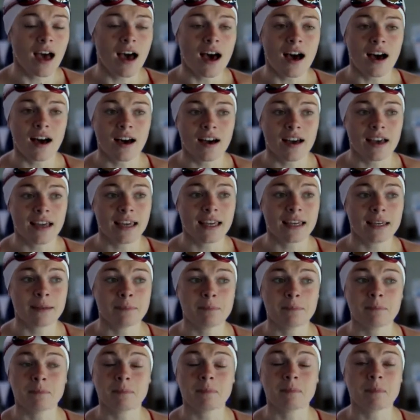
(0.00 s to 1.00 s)
I
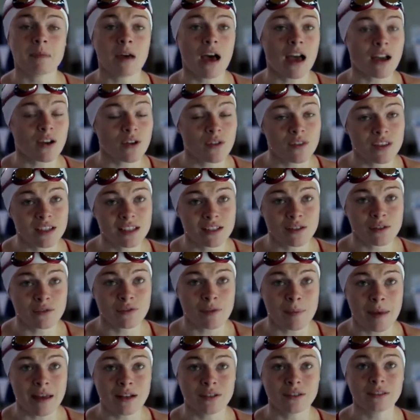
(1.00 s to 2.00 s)
got the silver
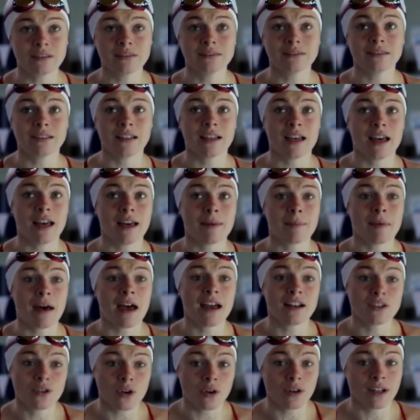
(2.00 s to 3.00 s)
medal, but
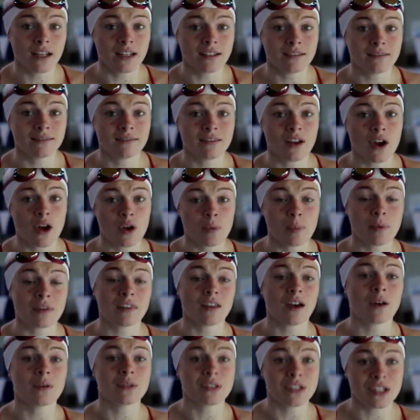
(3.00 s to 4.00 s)
I'd gone in hoping
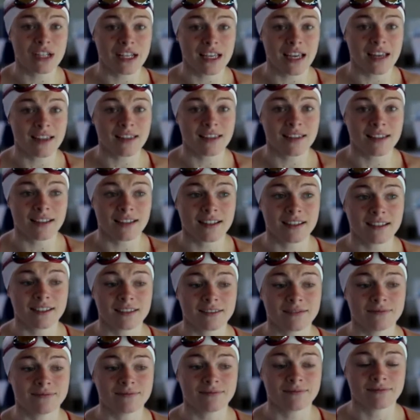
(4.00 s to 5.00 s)
I was going to get
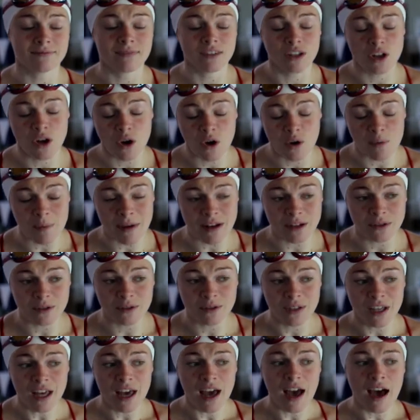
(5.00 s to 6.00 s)
the gold medal.
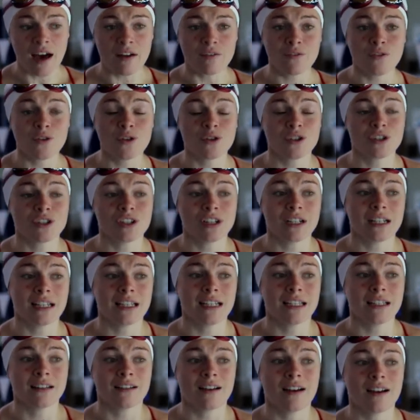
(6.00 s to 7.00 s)

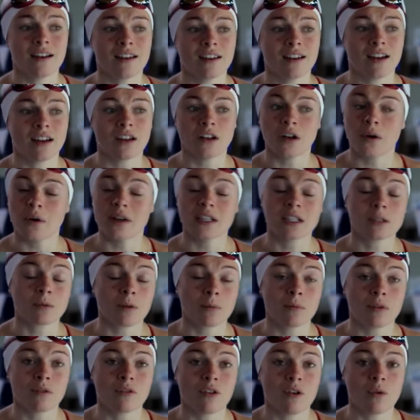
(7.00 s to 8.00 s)
Unfortunately, you know, I
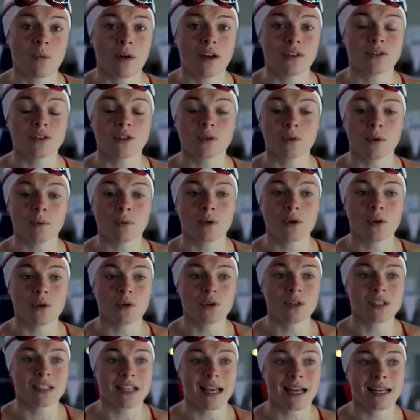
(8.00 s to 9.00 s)
swam the wrong way on the swim
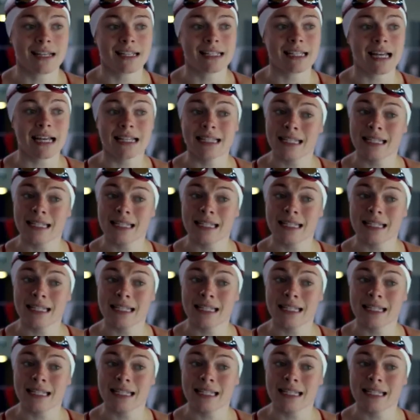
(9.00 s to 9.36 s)
course, and I